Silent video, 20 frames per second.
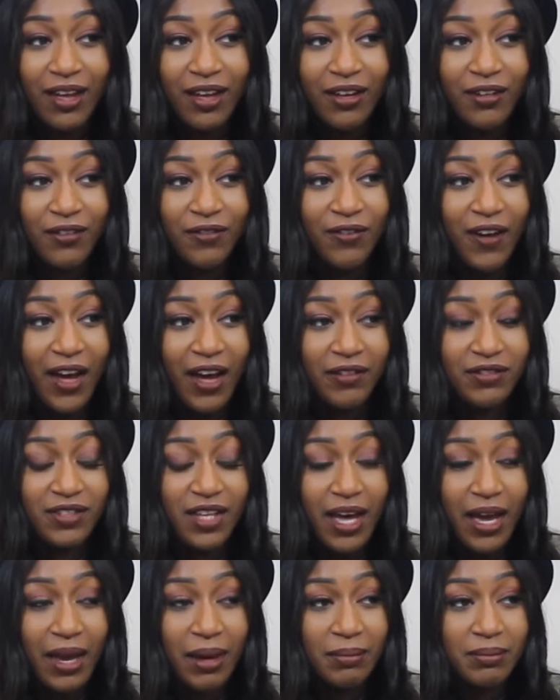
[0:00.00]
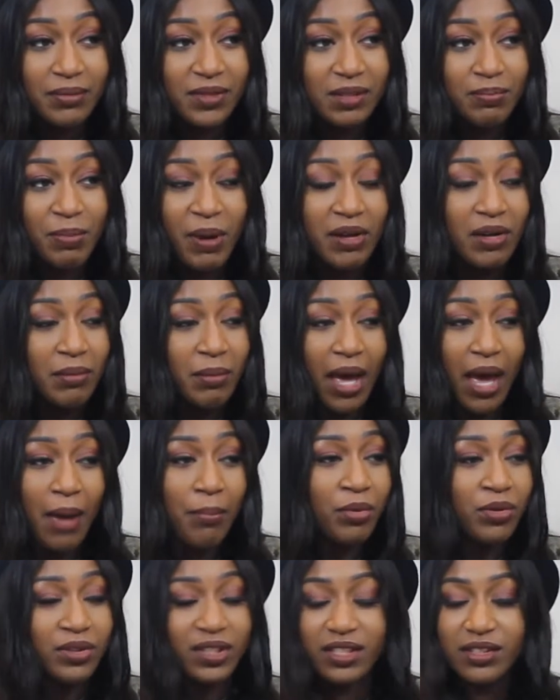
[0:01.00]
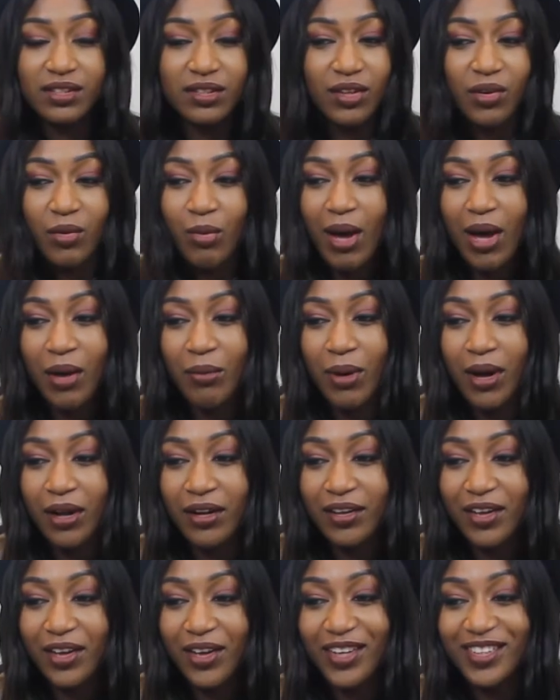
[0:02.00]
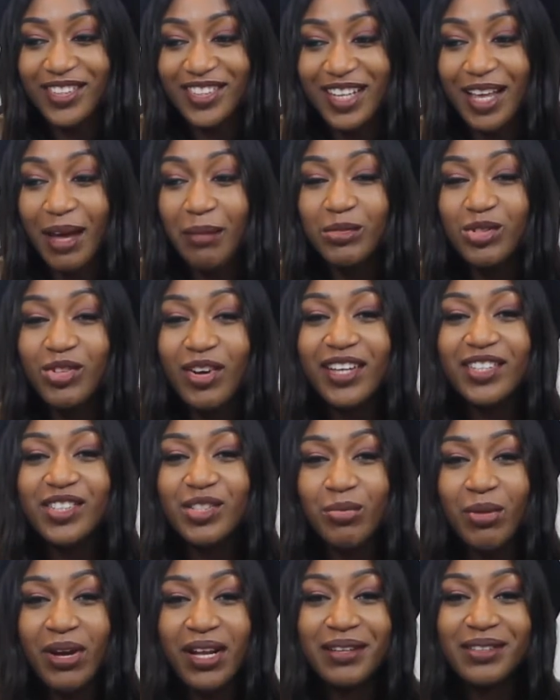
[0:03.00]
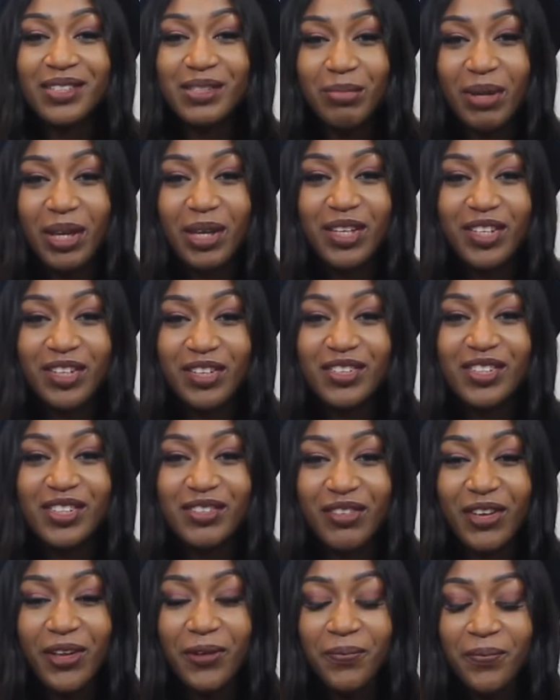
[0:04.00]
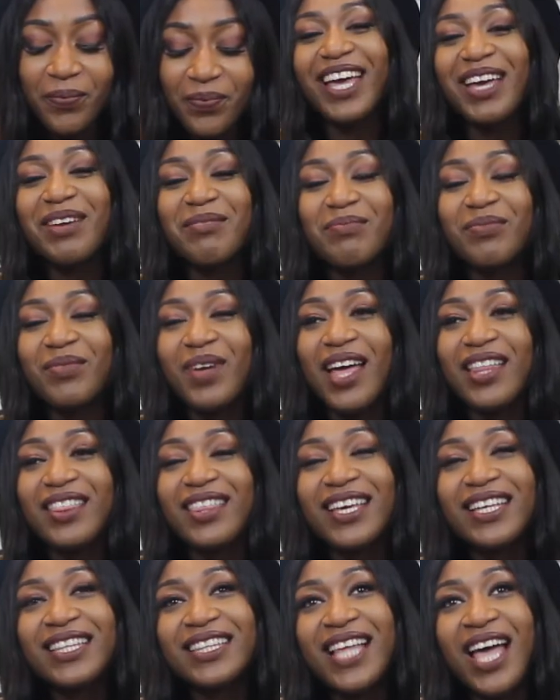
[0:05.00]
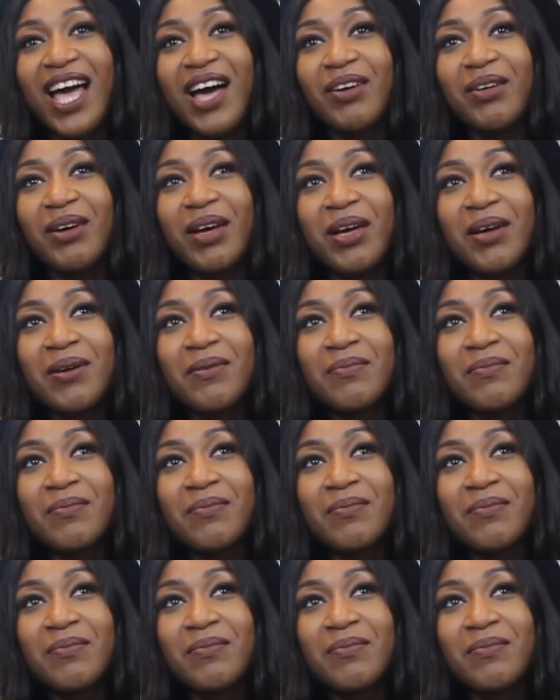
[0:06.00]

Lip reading: 5 times. Bearing in mind, I bought this quite a while ago, so I'm trying to wear it to make use of it. I think now,